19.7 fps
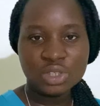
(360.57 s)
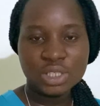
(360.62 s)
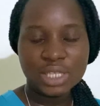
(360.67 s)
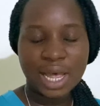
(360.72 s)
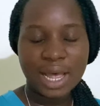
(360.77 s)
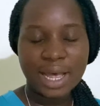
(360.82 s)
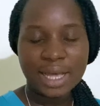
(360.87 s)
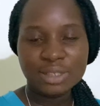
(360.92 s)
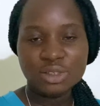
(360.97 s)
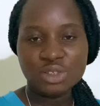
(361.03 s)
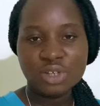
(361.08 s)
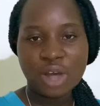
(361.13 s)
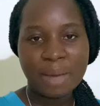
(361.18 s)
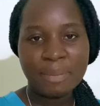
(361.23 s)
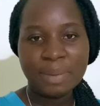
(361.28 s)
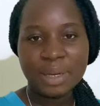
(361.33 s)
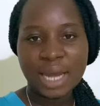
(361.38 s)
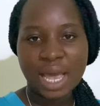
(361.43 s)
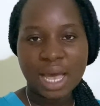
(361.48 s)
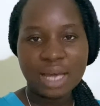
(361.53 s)
that has not
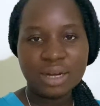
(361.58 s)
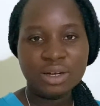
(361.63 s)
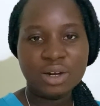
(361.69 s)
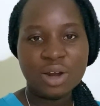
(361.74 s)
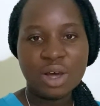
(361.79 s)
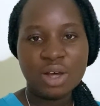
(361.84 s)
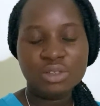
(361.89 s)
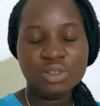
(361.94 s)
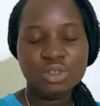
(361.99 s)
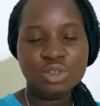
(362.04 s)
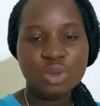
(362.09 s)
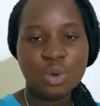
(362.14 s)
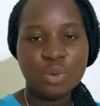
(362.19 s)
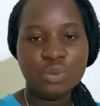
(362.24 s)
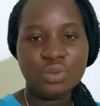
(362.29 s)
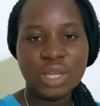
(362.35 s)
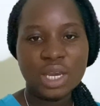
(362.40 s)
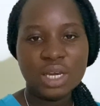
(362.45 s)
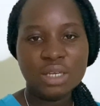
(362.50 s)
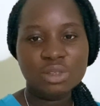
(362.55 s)
been added on. So
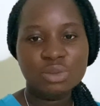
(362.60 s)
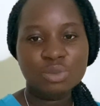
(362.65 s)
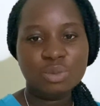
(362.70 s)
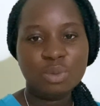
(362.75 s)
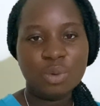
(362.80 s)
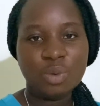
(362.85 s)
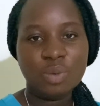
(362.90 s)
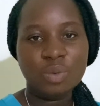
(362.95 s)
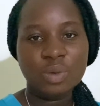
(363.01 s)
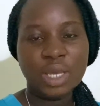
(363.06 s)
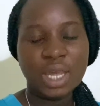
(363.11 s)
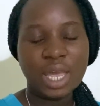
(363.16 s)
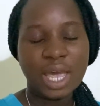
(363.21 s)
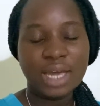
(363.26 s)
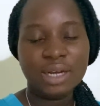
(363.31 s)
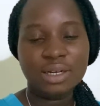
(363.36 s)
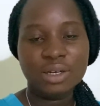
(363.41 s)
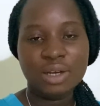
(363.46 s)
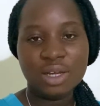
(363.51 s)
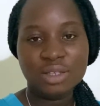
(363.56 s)
things will get
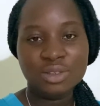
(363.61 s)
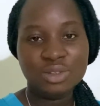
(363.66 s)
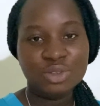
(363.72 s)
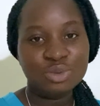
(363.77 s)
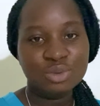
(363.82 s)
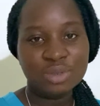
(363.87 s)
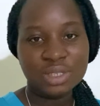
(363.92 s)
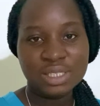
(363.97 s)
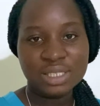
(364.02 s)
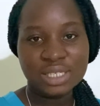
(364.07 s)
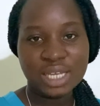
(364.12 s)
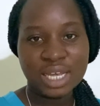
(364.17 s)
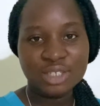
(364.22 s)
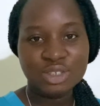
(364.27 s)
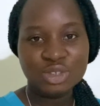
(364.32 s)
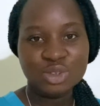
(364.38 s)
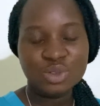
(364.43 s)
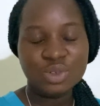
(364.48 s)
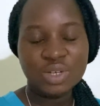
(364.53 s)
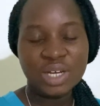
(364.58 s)
added on to the
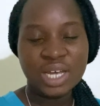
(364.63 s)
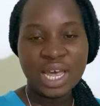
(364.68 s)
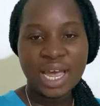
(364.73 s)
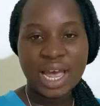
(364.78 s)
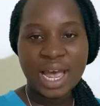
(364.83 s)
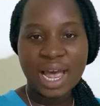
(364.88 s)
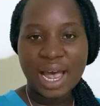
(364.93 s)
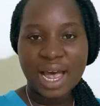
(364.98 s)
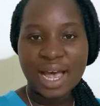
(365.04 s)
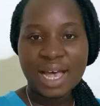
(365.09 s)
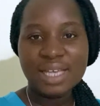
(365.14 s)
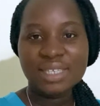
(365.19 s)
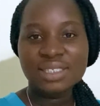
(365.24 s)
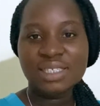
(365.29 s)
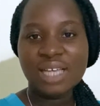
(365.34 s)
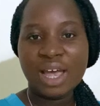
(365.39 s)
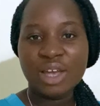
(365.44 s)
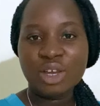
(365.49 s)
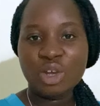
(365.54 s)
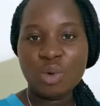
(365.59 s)
schedule as
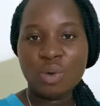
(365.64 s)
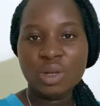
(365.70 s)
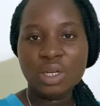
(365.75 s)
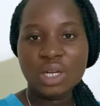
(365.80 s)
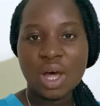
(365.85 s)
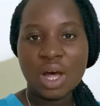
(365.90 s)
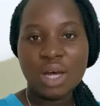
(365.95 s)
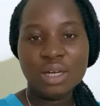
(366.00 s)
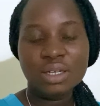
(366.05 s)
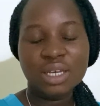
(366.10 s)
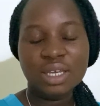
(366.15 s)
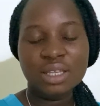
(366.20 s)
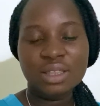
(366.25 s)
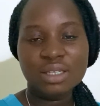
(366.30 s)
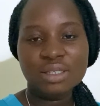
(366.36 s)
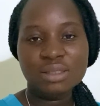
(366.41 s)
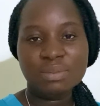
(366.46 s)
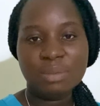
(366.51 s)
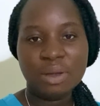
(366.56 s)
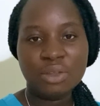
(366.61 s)
I go along in
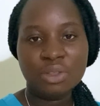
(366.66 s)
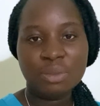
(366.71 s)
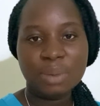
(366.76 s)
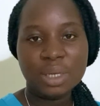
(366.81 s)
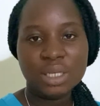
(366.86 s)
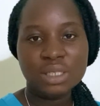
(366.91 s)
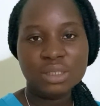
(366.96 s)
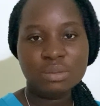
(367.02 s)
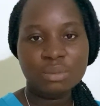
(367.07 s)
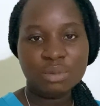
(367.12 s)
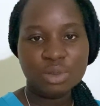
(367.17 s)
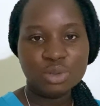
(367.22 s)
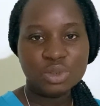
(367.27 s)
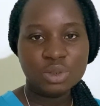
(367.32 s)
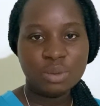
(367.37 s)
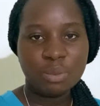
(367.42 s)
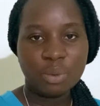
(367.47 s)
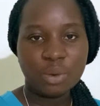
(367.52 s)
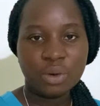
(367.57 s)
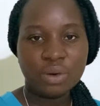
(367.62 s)
this month. But it's most
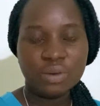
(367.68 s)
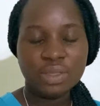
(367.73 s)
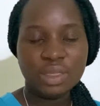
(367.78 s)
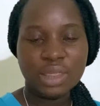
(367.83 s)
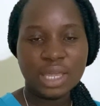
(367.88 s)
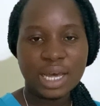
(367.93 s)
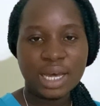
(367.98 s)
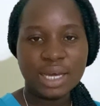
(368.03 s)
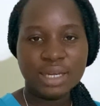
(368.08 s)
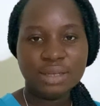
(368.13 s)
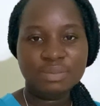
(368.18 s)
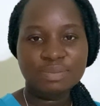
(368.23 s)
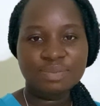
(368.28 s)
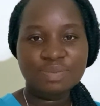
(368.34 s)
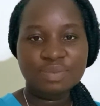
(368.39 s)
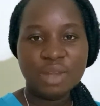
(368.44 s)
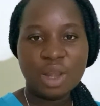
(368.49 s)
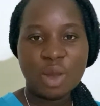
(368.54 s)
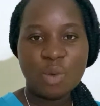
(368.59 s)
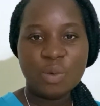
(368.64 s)
important that
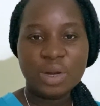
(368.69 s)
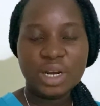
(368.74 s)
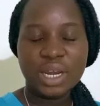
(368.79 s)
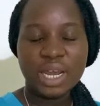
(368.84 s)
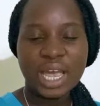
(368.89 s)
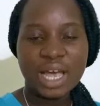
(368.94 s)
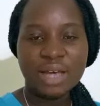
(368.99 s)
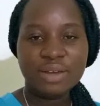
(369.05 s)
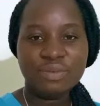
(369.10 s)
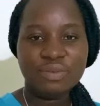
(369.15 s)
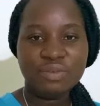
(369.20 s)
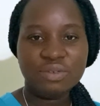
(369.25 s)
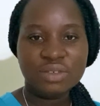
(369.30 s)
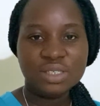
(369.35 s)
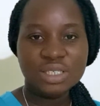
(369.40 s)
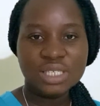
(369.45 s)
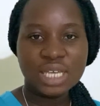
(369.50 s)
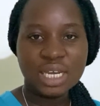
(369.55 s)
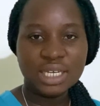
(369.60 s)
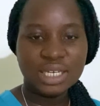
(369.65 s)
what I have
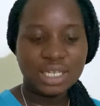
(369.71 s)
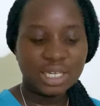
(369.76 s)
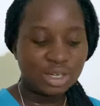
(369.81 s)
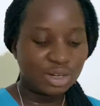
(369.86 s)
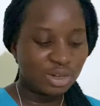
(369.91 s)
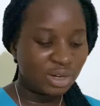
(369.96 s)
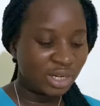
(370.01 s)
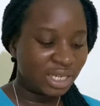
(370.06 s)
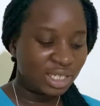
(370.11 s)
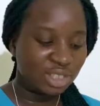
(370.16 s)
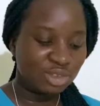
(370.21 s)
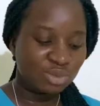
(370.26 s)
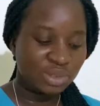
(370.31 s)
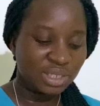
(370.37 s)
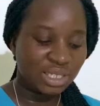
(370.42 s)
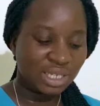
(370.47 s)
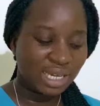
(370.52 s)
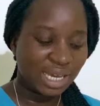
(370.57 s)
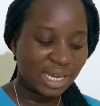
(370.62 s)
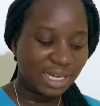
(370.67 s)
set here is
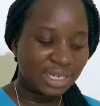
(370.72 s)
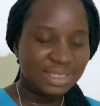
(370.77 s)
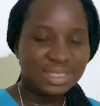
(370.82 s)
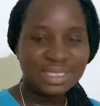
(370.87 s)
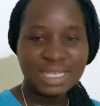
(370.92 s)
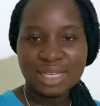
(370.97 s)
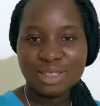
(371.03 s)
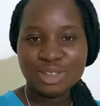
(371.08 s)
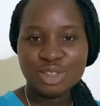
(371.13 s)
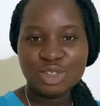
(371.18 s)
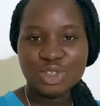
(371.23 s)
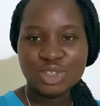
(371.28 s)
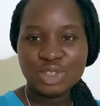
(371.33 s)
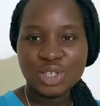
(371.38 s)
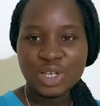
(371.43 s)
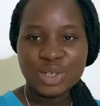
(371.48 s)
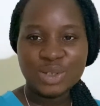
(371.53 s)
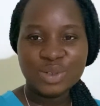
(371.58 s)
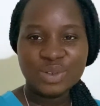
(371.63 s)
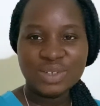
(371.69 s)
really kind of set in
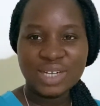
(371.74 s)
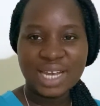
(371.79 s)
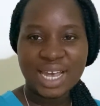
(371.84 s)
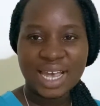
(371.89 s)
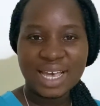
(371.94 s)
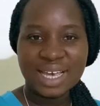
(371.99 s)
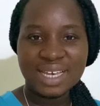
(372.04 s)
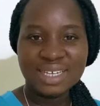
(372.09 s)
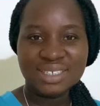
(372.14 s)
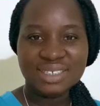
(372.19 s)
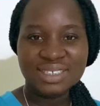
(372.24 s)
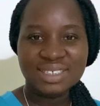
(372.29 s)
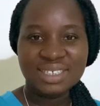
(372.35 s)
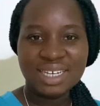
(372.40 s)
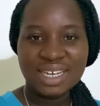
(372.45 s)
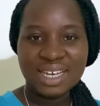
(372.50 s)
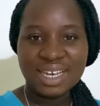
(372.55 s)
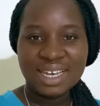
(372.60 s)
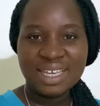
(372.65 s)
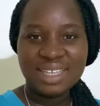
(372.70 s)
stone and
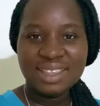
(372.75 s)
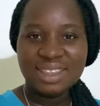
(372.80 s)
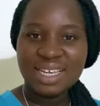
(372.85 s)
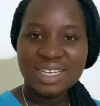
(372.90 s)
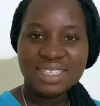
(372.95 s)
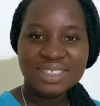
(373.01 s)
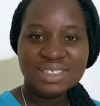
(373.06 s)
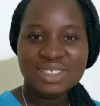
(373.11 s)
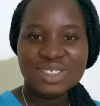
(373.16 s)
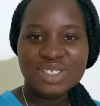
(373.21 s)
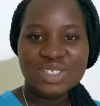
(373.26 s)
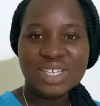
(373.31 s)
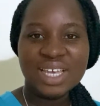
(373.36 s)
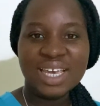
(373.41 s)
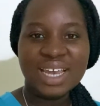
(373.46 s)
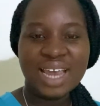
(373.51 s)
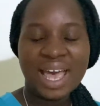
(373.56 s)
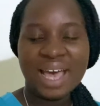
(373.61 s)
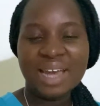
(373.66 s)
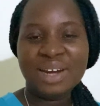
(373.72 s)
things just
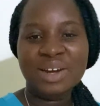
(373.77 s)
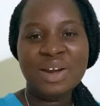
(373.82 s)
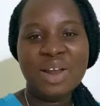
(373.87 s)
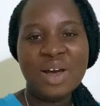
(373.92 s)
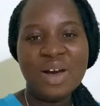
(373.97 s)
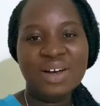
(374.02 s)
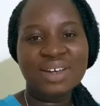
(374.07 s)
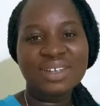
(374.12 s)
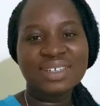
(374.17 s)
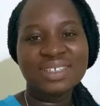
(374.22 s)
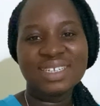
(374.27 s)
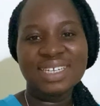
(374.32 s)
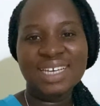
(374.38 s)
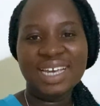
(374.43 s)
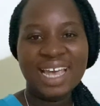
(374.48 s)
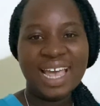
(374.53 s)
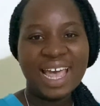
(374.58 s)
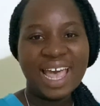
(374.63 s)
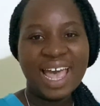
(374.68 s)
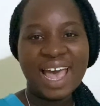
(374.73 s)
get added on
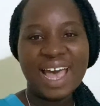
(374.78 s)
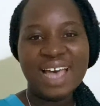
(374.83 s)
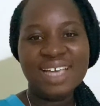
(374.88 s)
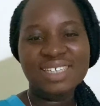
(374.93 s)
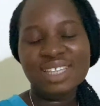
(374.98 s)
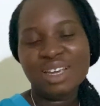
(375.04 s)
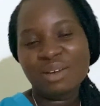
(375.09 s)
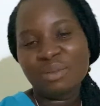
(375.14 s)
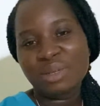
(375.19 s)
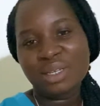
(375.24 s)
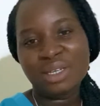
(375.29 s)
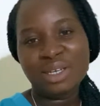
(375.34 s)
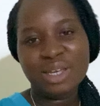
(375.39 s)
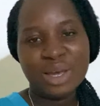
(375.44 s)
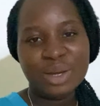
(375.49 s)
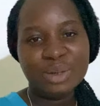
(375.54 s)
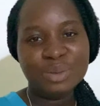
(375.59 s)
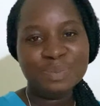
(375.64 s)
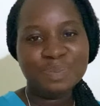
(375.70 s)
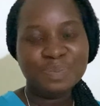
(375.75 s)
as I really
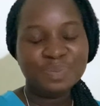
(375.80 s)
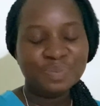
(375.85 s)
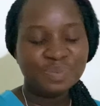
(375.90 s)
go.